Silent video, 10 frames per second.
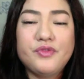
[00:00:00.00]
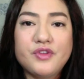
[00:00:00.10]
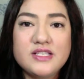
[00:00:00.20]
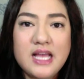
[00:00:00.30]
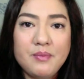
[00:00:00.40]

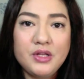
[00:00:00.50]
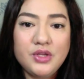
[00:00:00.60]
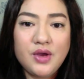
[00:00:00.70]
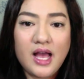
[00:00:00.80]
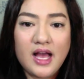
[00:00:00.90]
For example,
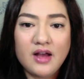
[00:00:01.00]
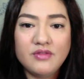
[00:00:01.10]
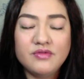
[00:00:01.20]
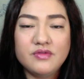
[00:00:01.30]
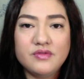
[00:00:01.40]
you
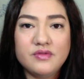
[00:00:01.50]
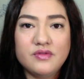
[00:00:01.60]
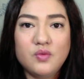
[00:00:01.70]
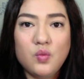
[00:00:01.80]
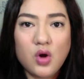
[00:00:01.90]
have
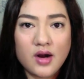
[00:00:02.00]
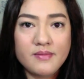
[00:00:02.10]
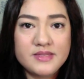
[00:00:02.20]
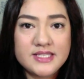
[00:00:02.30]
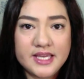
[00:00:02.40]

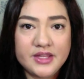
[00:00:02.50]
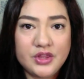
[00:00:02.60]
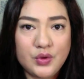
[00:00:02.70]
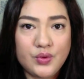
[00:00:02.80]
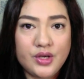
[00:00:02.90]
warm skin
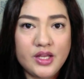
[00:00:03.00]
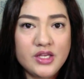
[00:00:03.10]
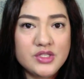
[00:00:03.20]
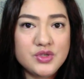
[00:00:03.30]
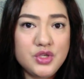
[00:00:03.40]
tone,
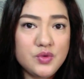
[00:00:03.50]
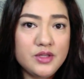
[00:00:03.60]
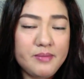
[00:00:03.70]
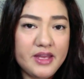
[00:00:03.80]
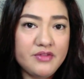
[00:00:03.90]
so you
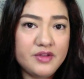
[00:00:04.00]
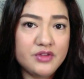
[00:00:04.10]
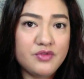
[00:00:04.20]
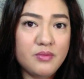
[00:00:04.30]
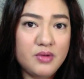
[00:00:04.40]
will
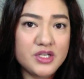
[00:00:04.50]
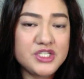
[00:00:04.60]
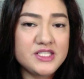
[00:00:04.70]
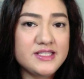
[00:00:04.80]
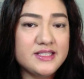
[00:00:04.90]
benefit from
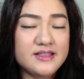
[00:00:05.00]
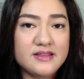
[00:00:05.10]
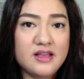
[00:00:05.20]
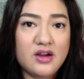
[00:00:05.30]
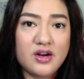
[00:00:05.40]
blushes that
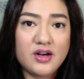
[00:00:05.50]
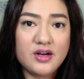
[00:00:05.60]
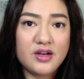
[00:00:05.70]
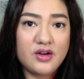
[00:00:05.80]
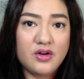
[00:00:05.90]

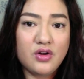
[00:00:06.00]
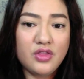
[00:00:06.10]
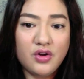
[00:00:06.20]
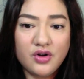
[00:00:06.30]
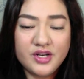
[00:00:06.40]
are
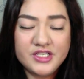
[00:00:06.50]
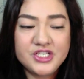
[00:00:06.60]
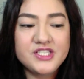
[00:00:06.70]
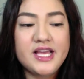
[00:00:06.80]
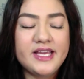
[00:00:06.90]
on the
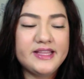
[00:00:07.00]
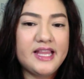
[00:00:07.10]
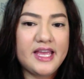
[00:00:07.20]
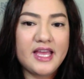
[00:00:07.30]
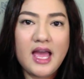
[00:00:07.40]
orange side,
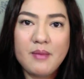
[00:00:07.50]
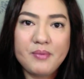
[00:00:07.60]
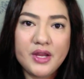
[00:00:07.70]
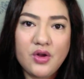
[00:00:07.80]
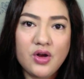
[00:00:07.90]
like
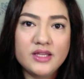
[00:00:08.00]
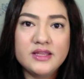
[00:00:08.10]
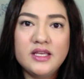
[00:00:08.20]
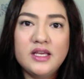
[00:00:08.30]
apricot,